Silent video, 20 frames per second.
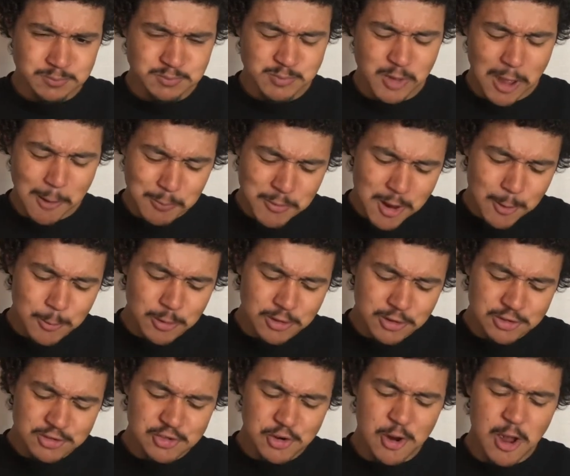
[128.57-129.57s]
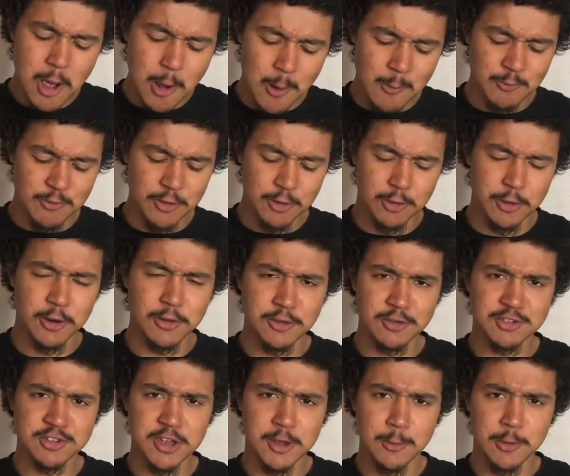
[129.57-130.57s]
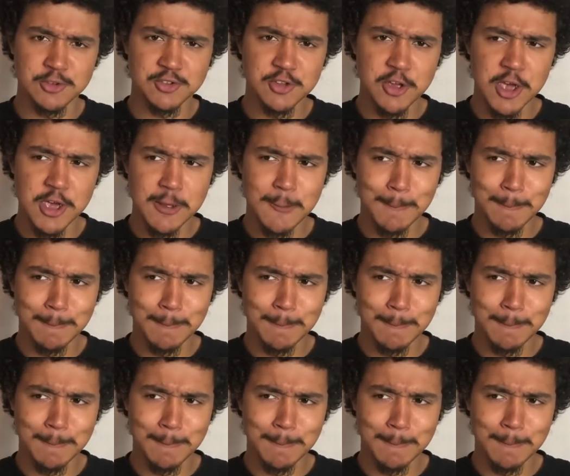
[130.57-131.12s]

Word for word: I'm not really sure how I'm feeling on this sandwich. Like,